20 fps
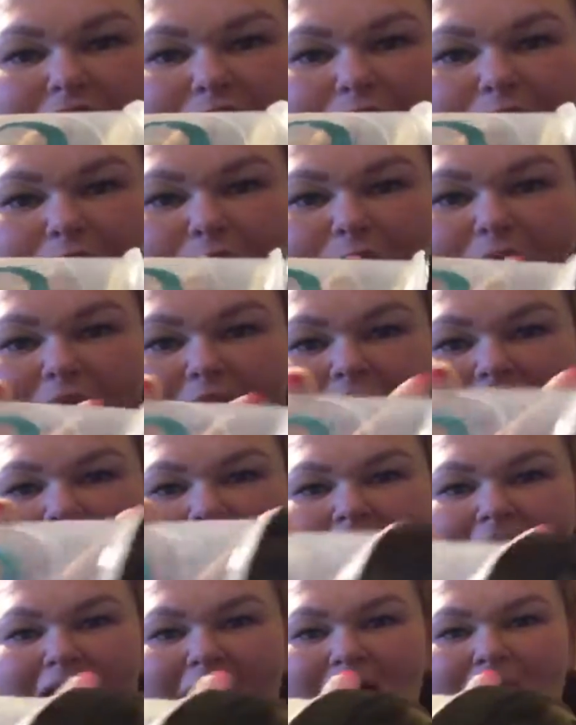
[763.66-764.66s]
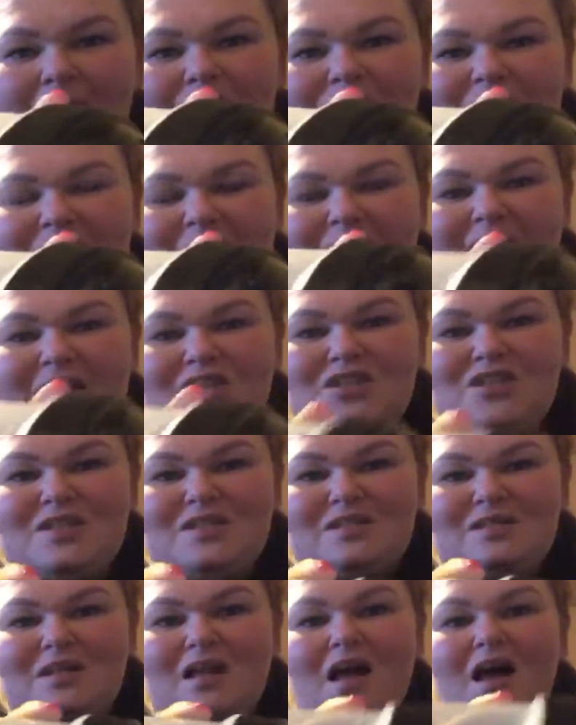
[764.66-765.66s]
new. Um, and I
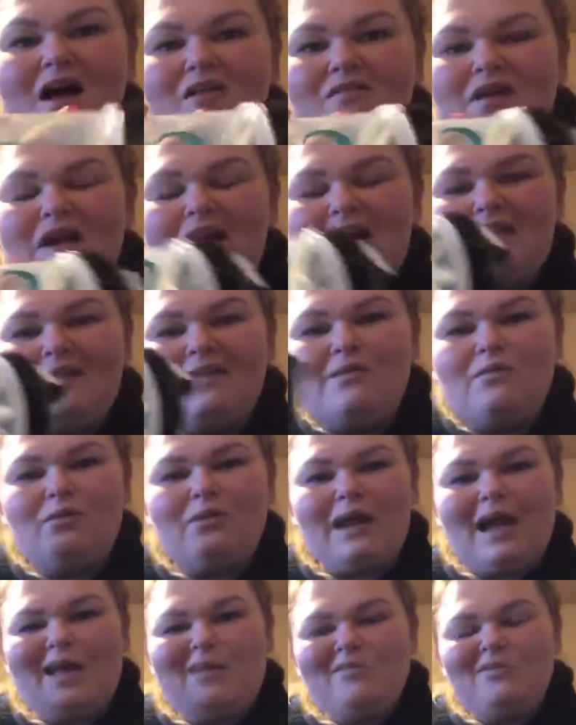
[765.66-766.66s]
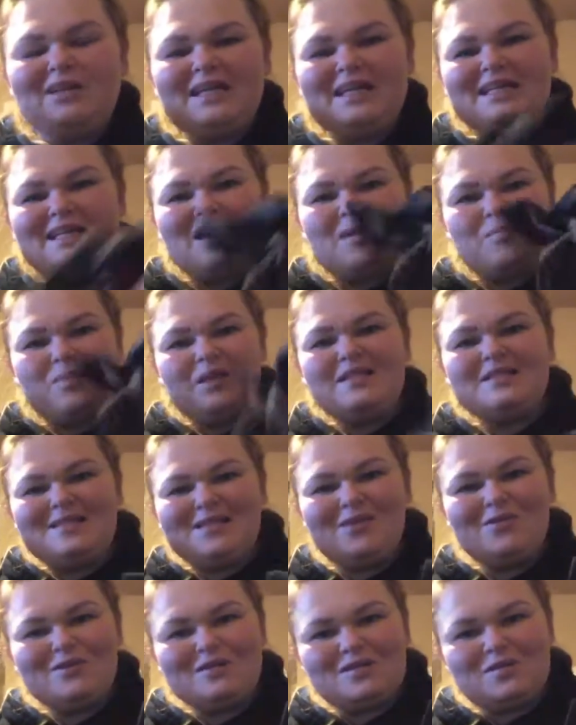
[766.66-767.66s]
just love that we're able to get that
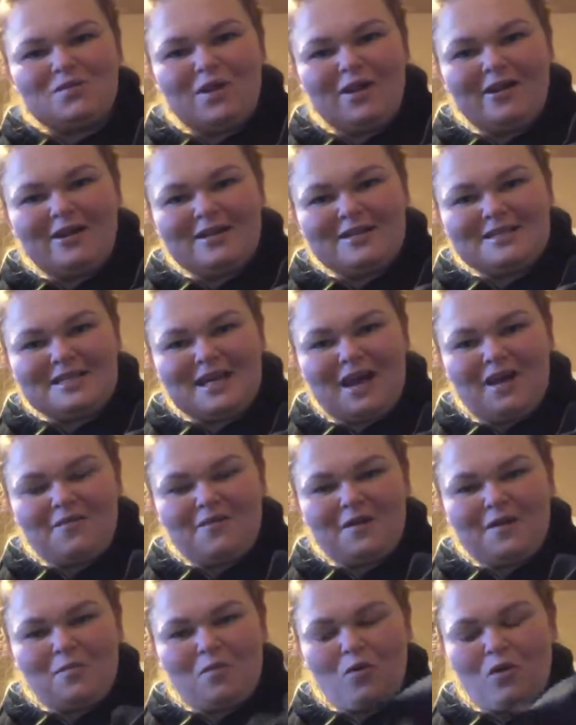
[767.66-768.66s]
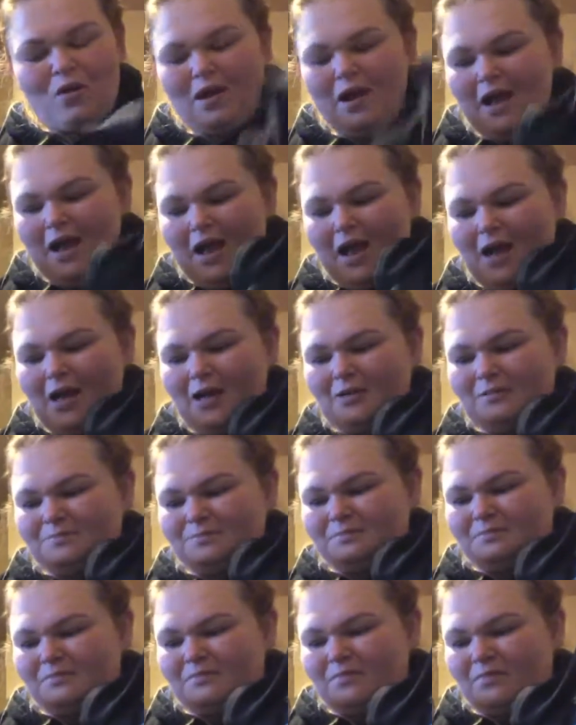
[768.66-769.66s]
PCOS awareness out there more.
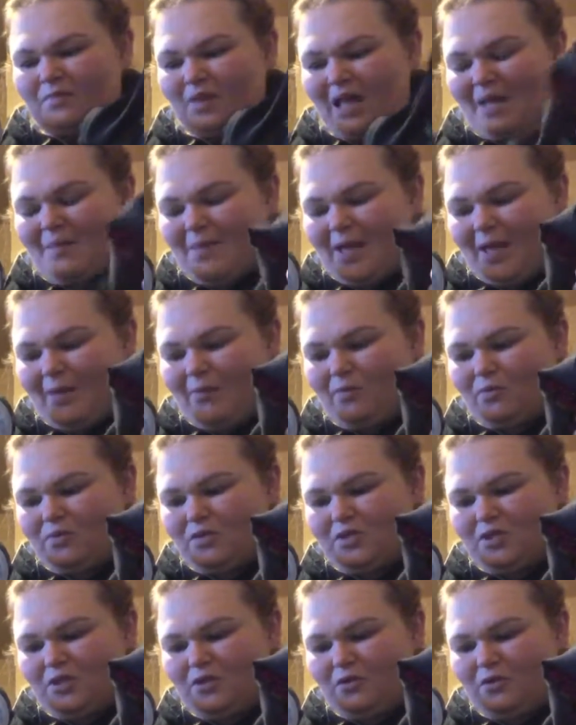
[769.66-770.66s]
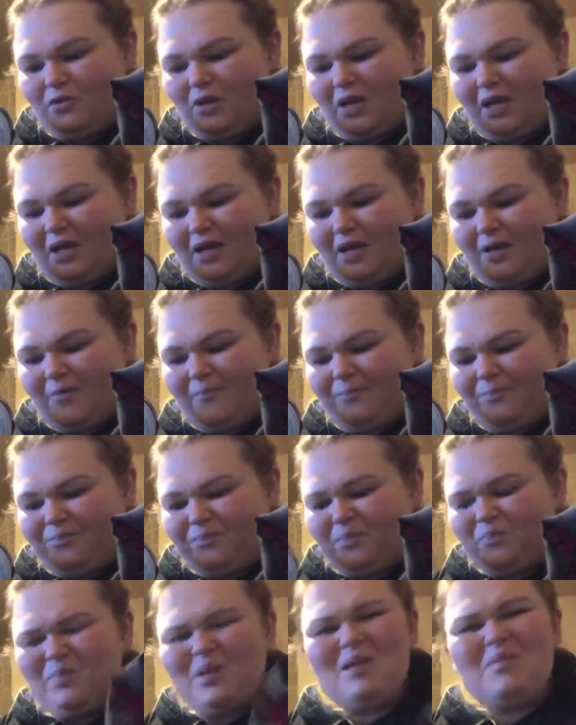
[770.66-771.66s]
Um, I'm able to
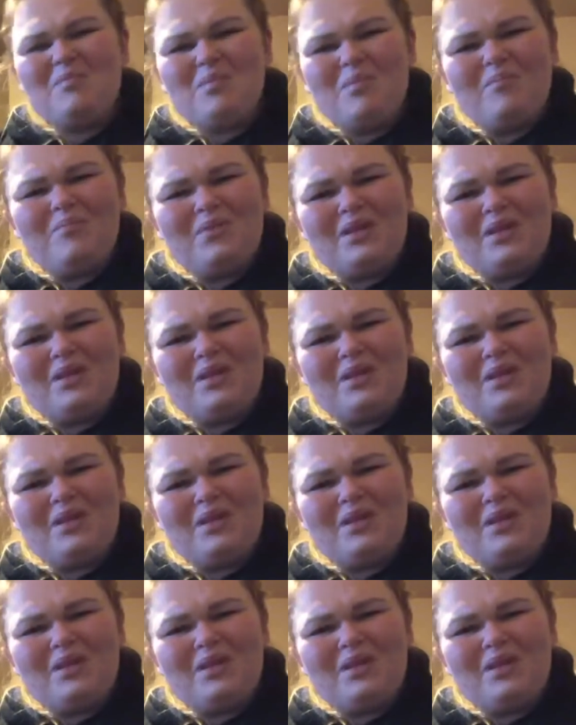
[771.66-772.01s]
be